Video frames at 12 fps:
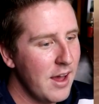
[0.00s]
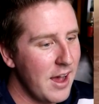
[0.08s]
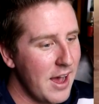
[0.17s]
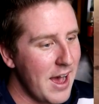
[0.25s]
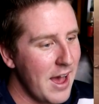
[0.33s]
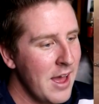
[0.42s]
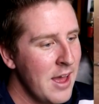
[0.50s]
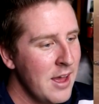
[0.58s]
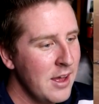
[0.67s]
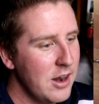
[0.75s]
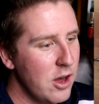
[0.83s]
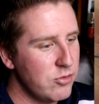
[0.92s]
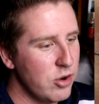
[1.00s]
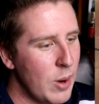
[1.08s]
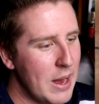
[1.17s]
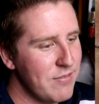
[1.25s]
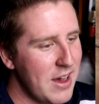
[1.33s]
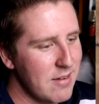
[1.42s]
Ha! No, don't
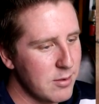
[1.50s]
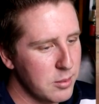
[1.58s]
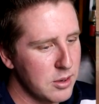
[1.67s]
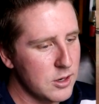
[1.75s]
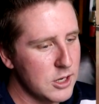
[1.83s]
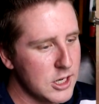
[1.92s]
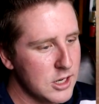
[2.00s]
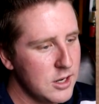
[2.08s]
high five him. Ugh,